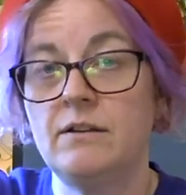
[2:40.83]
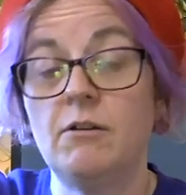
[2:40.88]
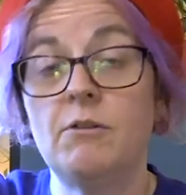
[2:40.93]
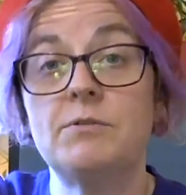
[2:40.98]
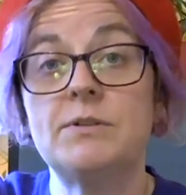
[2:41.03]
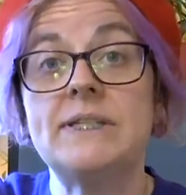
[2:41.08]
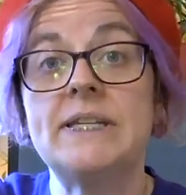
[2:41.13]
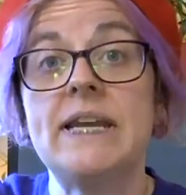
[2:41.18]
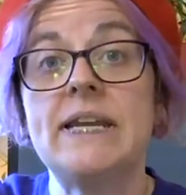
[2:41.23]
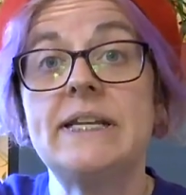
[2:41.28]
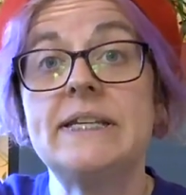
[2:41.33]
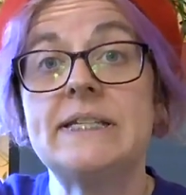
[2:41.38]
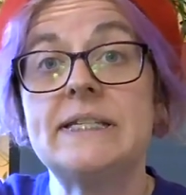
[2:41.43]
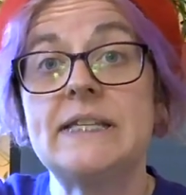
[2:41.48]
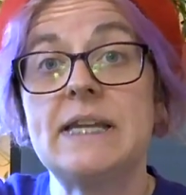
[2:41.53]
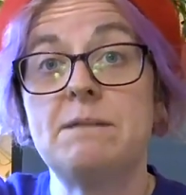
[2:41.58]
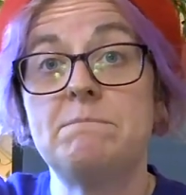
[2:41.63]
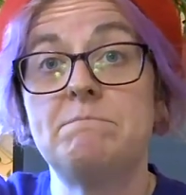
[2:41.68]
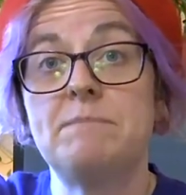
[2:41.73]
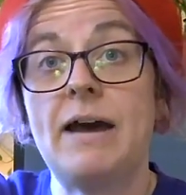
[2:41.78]
or take a
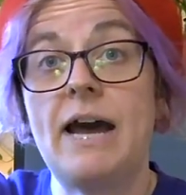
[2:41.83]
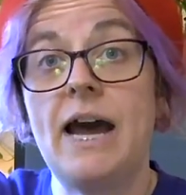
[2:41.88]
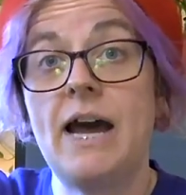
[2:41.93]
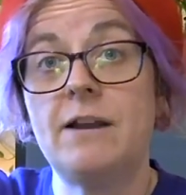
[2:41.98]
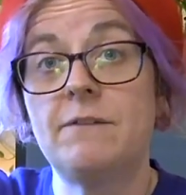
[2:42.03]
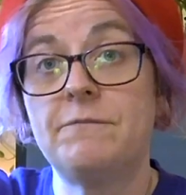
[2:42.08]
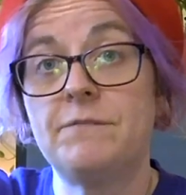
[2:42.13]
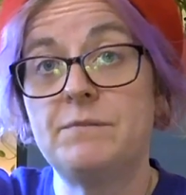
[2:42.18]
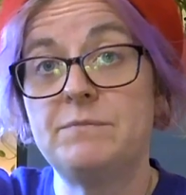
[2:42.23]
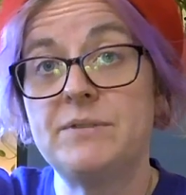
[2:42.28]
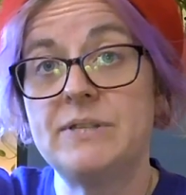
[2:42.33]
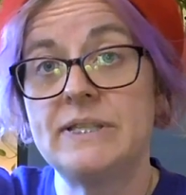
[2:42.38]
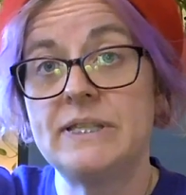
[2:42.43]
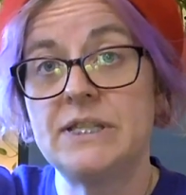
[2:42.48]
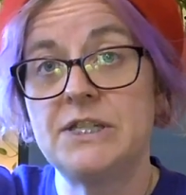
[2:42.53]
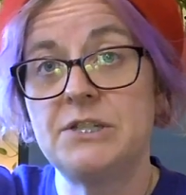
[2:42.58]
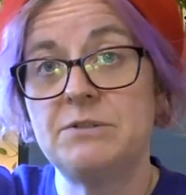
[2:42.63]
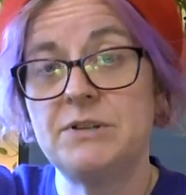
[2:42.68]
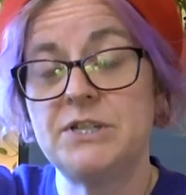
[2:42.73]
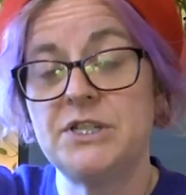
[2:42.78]
step back from the
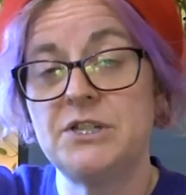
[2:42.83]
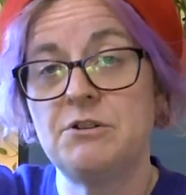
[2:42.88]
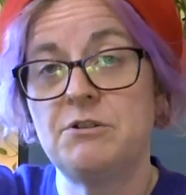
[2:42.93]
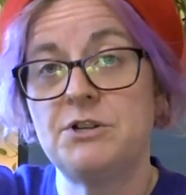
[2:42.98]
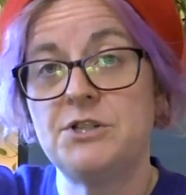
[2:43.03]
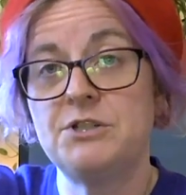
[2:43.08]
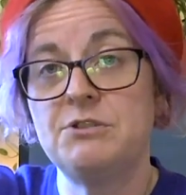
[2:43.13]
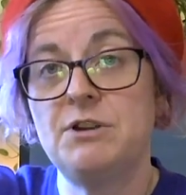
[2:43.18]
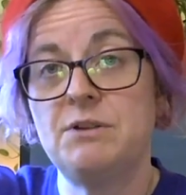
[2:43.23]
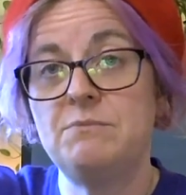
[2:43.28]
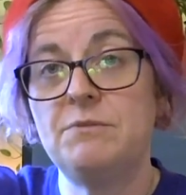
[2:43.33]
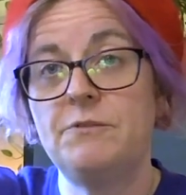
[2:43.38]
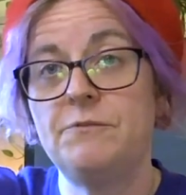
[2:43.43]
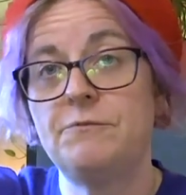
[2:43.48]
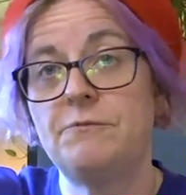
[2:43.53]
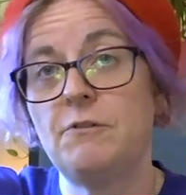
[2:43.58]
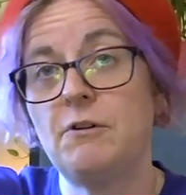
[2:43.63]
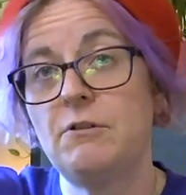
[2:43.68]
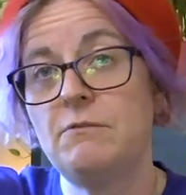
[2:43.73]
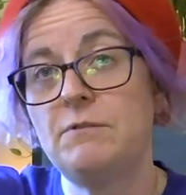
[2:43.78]
situation, or do I move
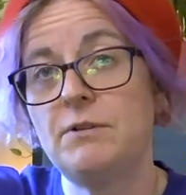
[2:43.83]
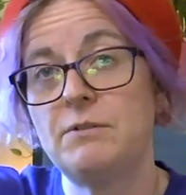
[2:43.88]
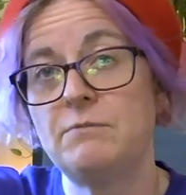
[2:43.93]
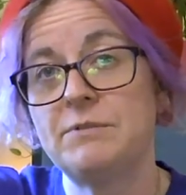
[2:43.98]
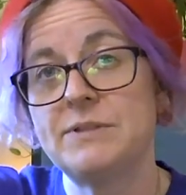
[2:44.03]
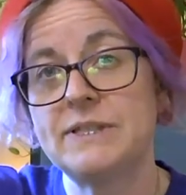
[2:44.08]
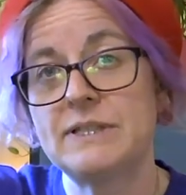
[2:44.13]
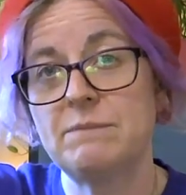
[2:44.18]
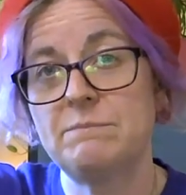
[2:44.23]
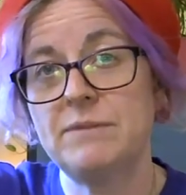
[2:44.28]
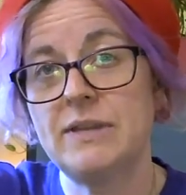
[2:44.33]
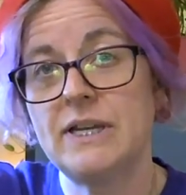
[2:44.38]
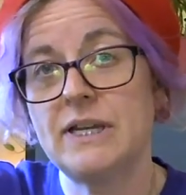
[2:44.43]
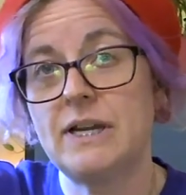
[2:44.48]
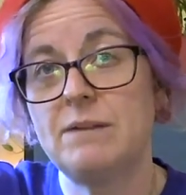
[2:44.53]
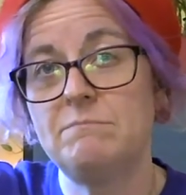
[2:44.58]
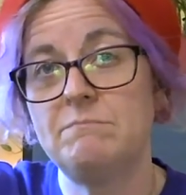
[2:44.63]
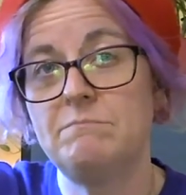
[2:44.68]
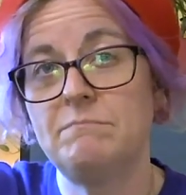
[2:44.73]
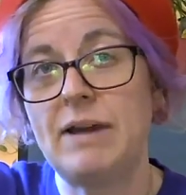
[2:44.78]
forward with something
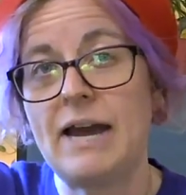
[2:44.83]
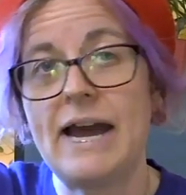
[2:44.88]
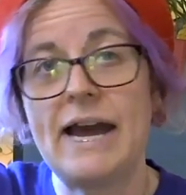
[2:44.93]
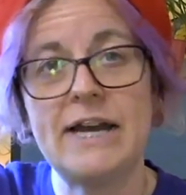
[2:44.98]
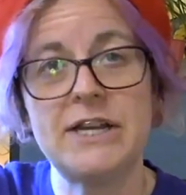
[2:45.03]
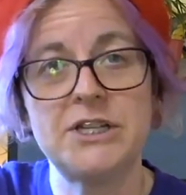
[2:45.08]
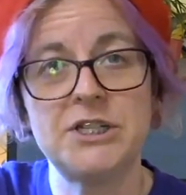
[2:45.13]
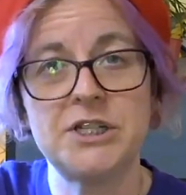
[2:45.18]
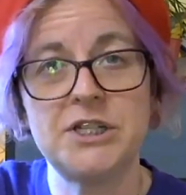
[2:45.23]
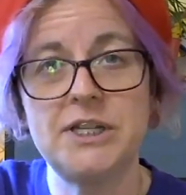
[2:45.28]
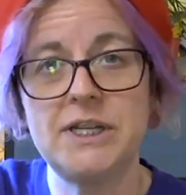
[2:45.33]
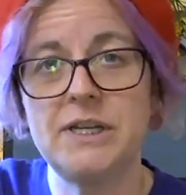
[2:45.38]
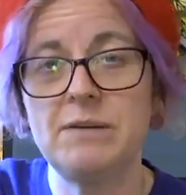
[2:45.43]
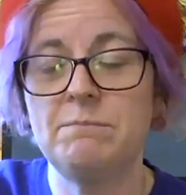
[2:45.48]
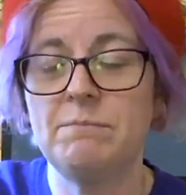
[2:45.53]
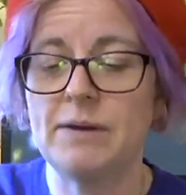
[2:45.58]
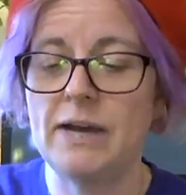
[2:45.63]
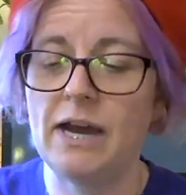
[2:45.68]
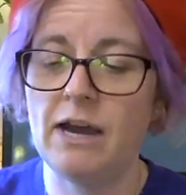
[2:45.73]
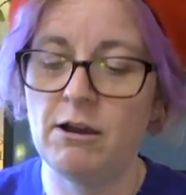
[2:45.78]
I'm passionate
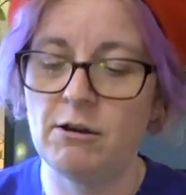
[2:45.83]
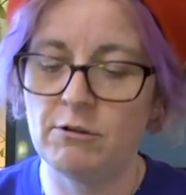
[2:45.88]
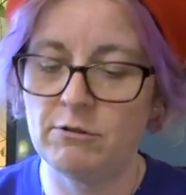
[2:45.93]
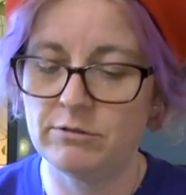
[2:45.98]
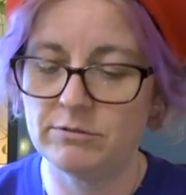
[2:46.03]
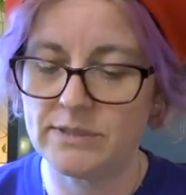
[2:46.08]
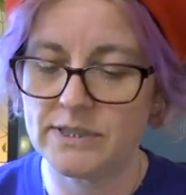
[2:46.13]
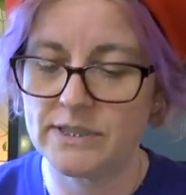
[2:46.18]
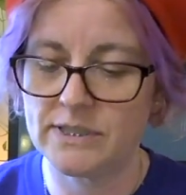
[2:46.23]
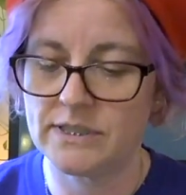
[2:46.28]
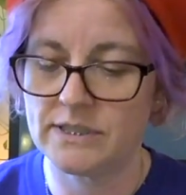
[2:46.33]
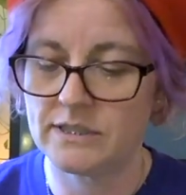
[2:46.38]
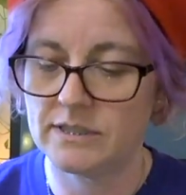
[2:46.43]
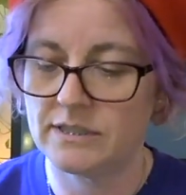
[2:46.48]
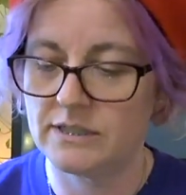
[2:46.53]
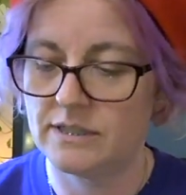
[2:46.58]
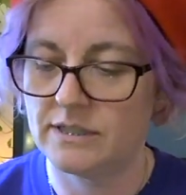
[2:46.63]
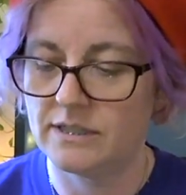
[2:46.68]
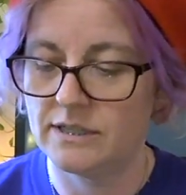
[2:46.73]
about?